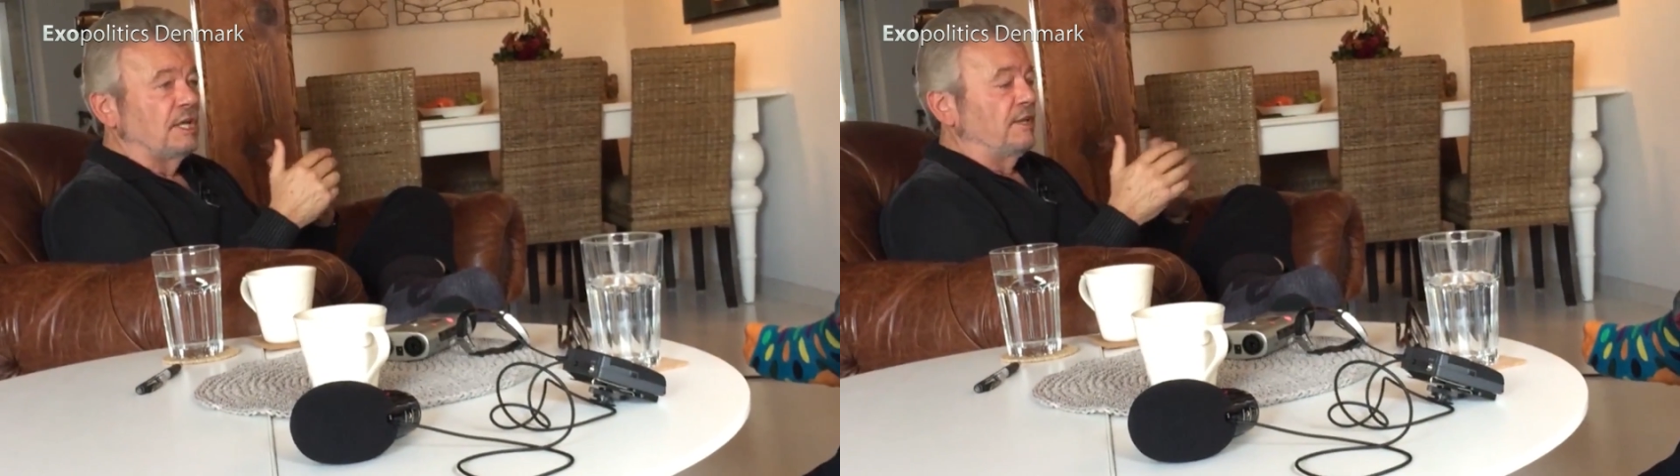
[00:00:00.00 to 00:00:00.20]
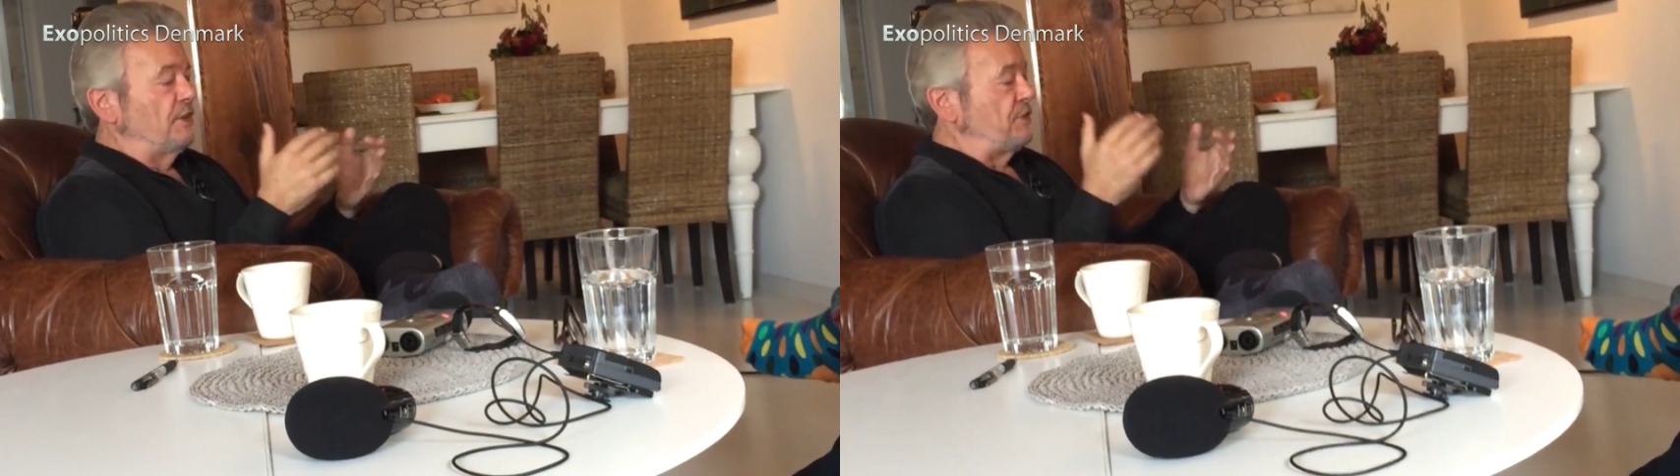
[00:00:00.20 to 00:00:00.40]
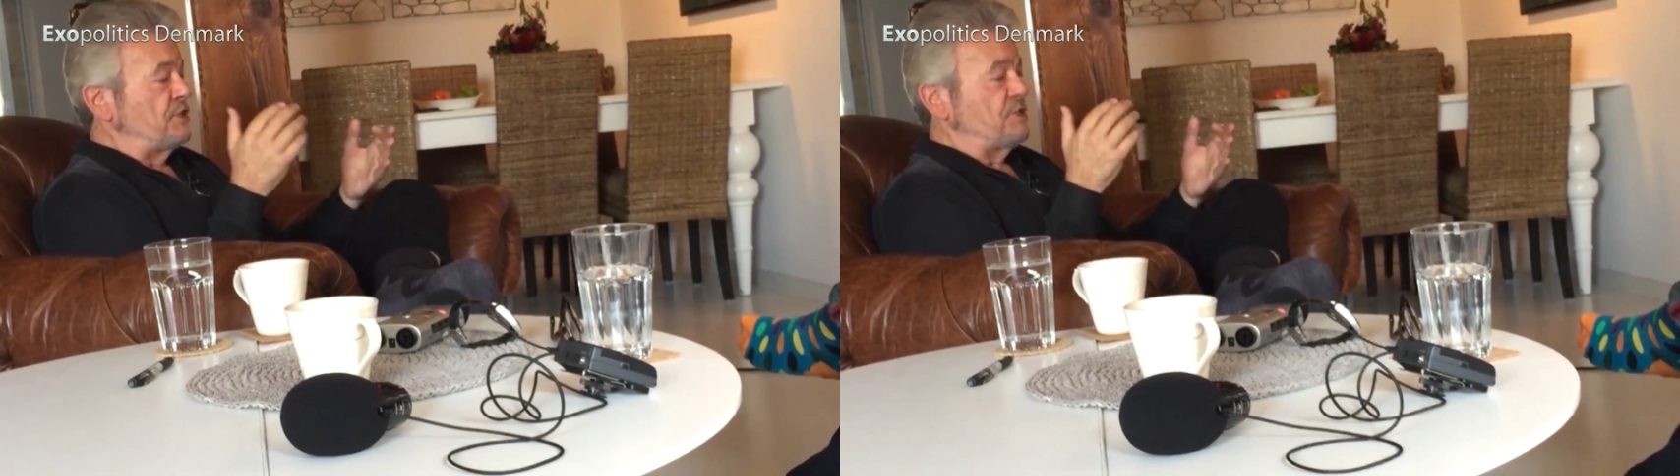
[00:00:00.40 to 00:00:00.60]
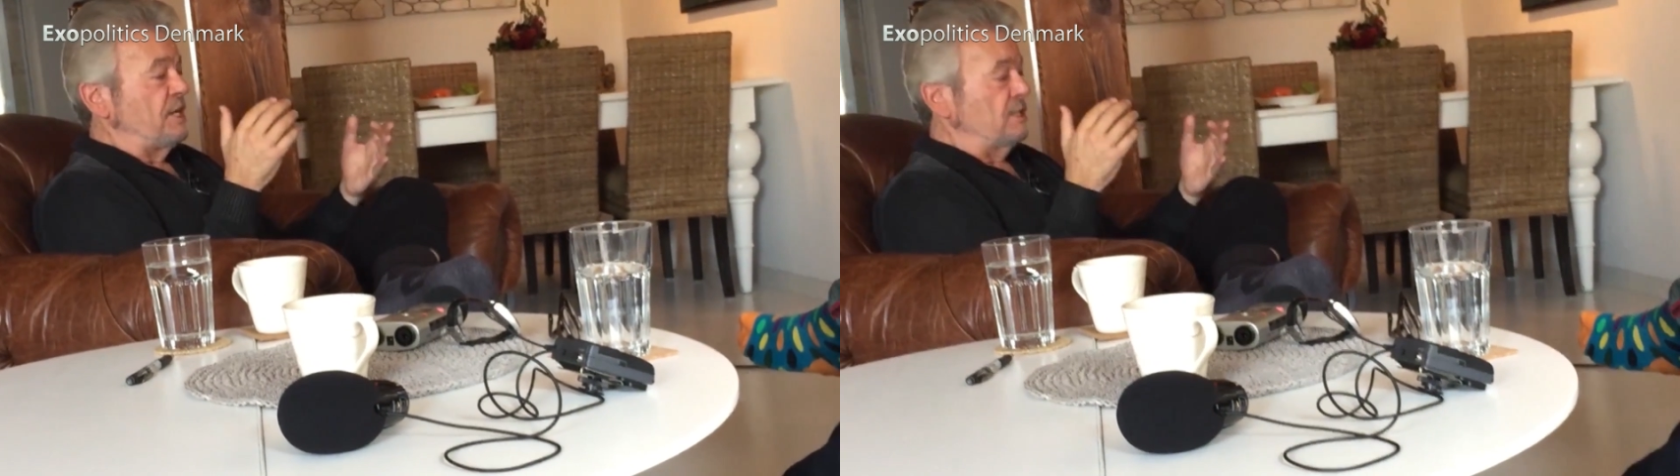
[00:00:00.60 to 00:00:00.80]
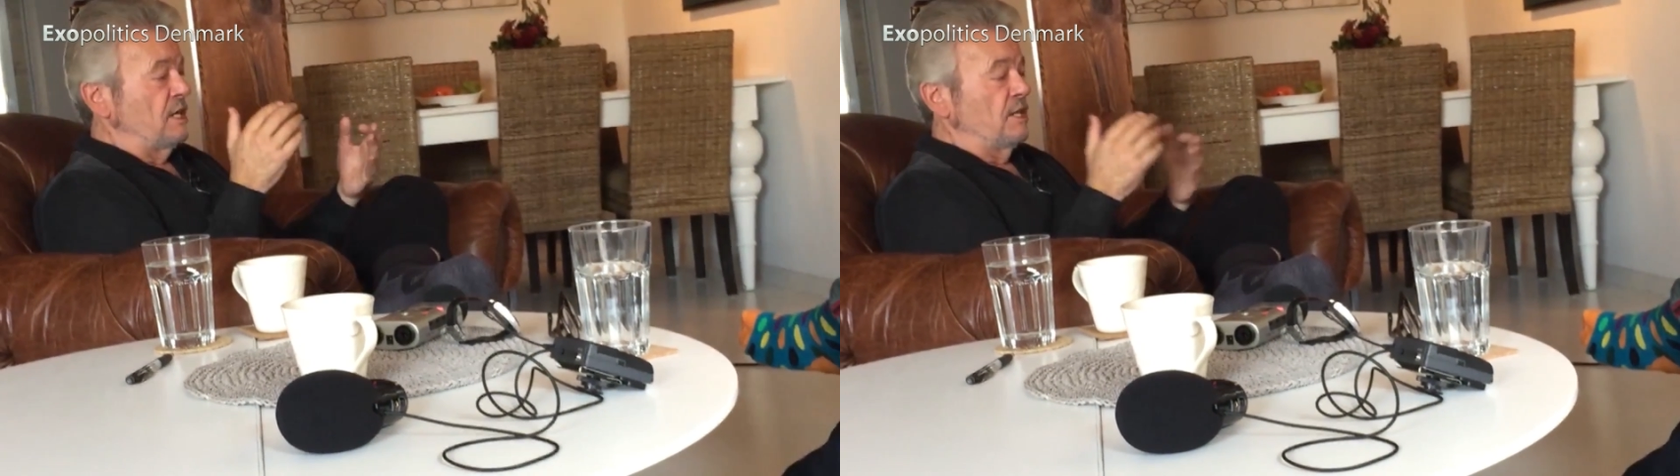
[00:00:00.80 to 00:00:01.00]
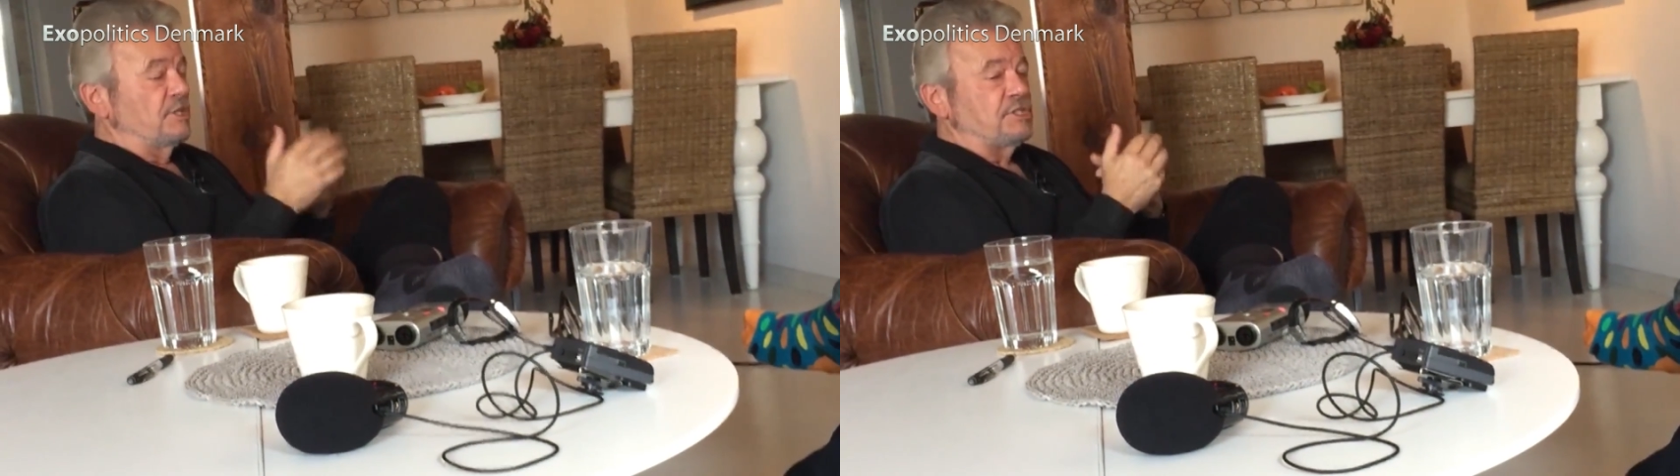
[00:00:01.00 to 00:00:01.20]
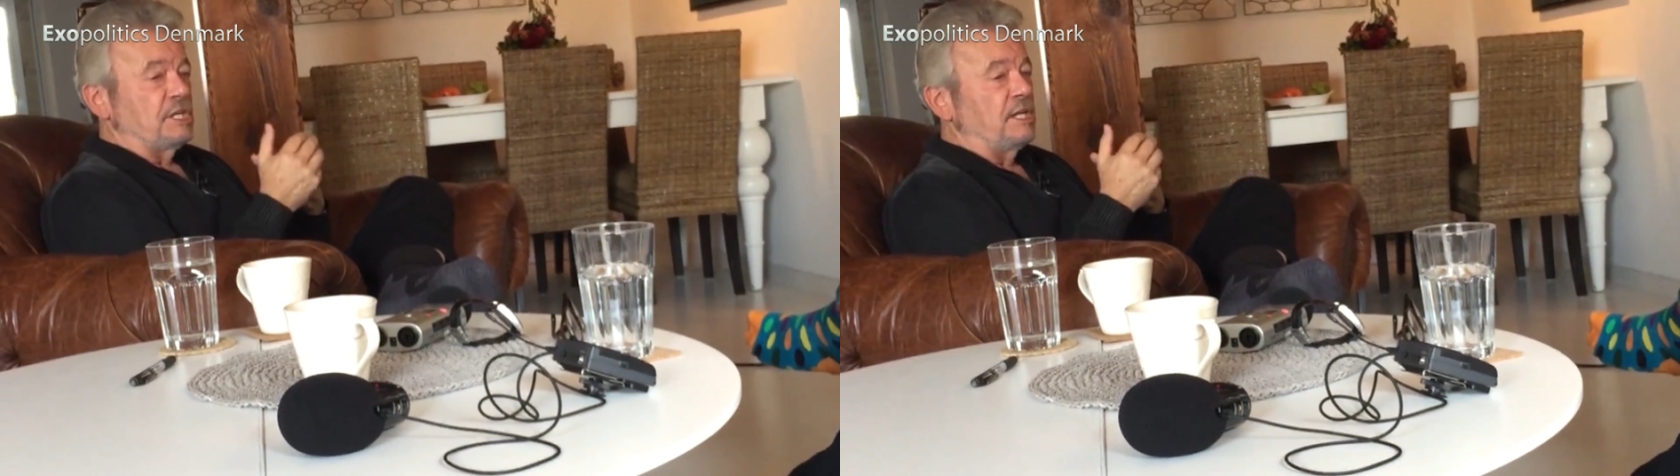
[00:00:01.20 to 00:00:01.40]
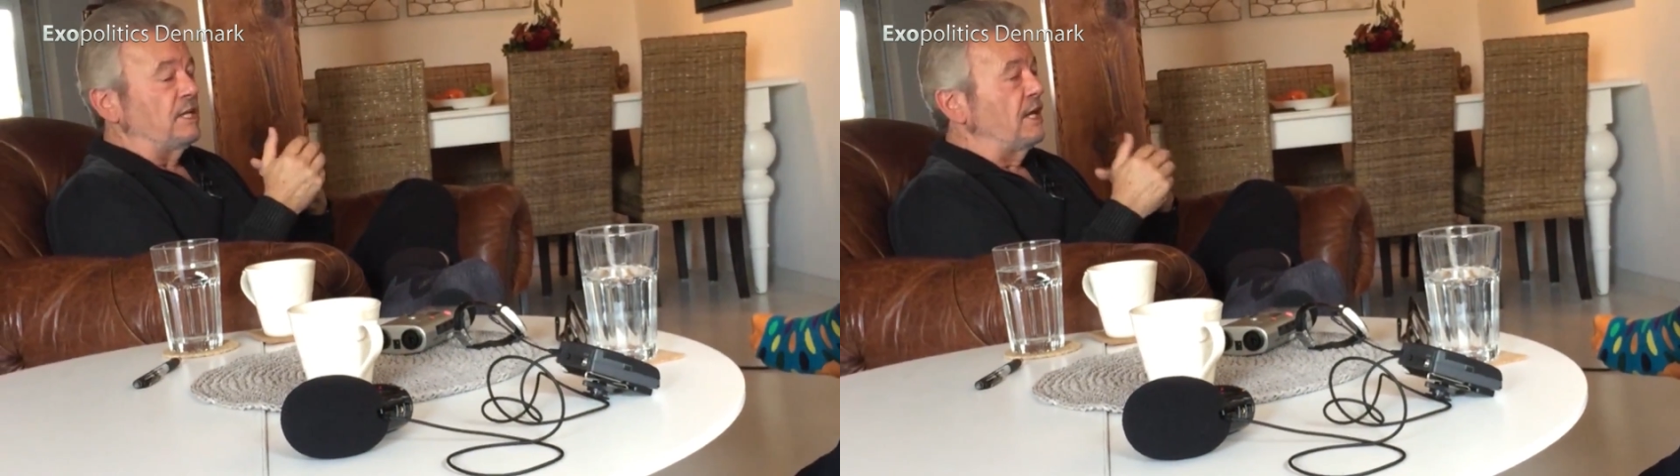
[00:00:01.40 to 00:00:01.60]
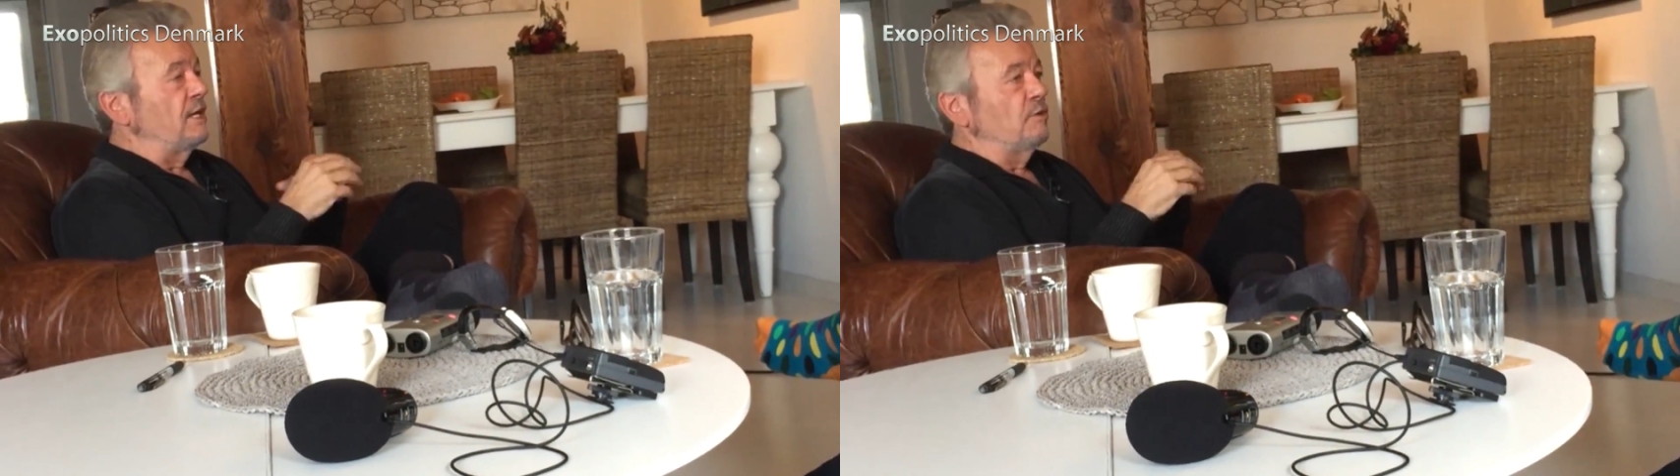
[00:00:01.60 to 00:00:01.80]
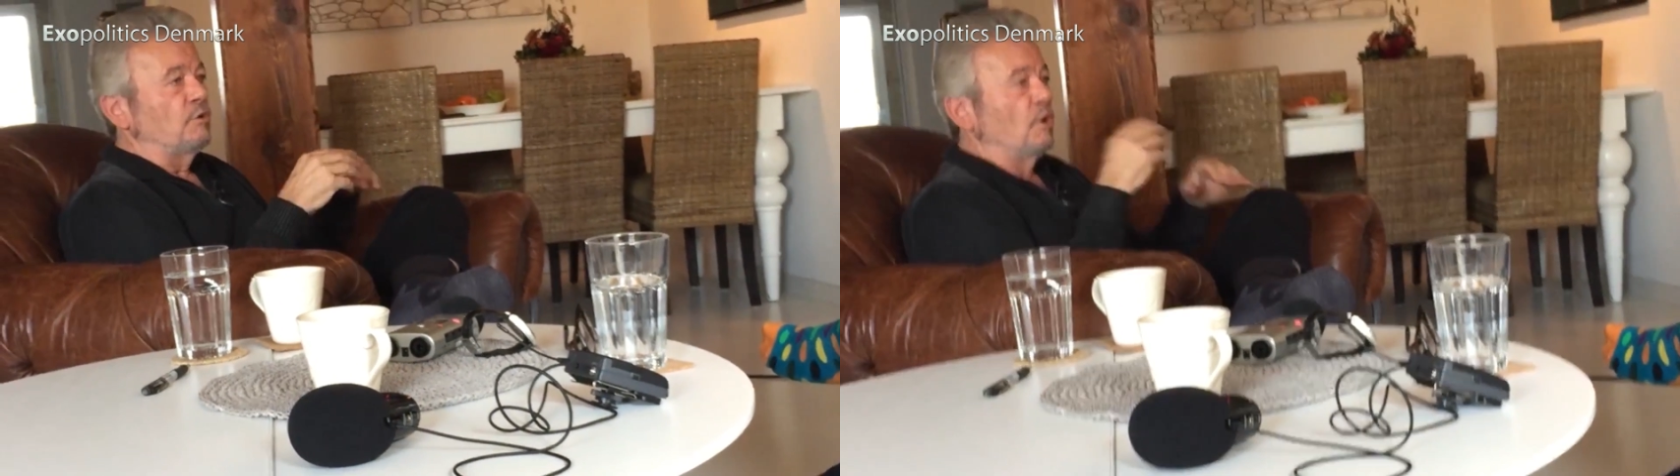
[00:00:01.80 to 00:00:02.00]
that this technology
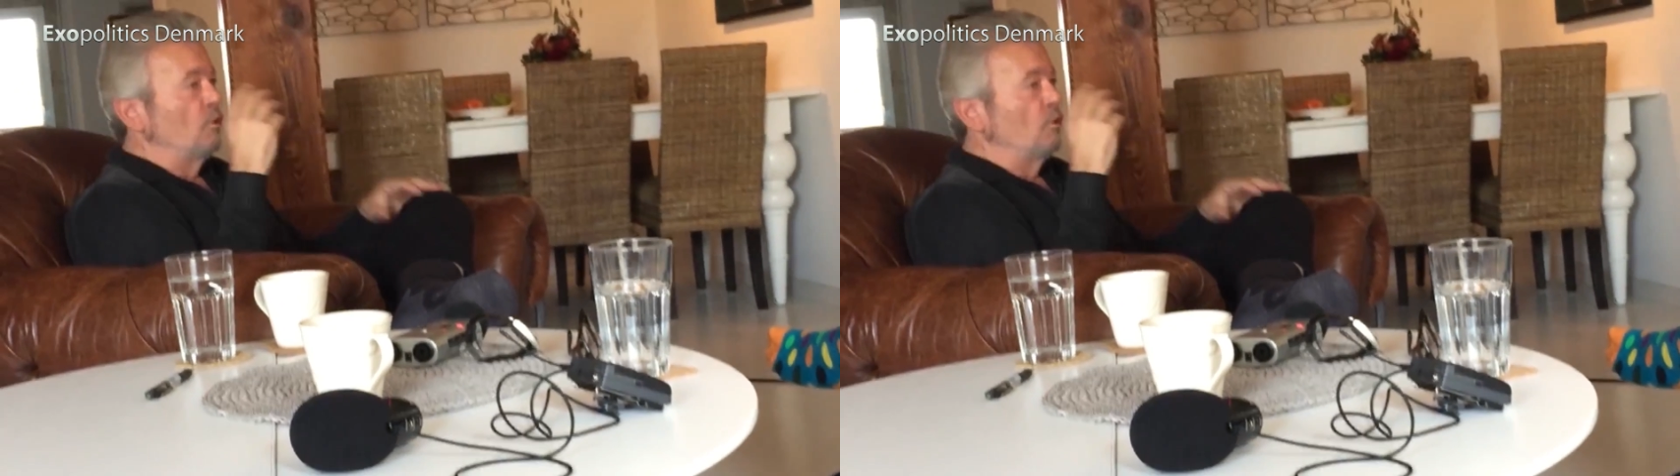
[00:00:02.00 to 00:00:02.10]
can